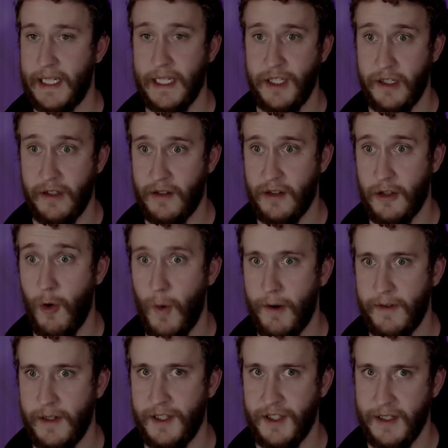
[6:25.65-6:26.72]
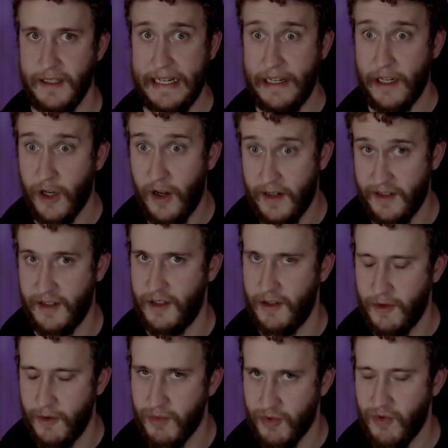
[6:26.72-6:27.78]
it's just so efficient and it costs
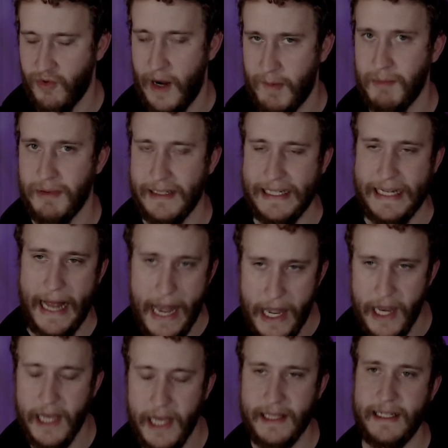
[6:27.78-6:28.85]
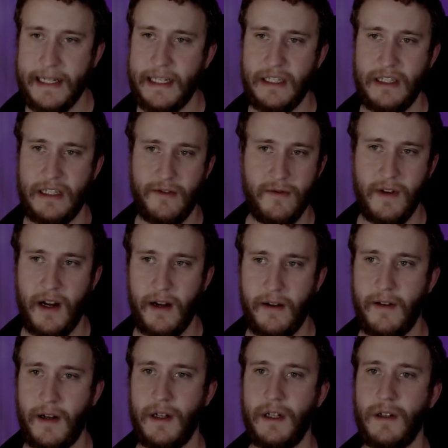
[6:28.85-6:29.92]
you probably nothing. It's just very,
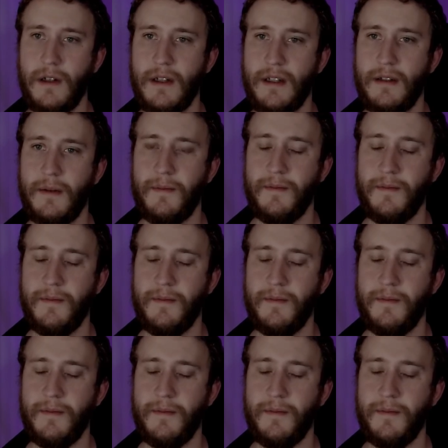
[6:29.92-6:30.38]
very good.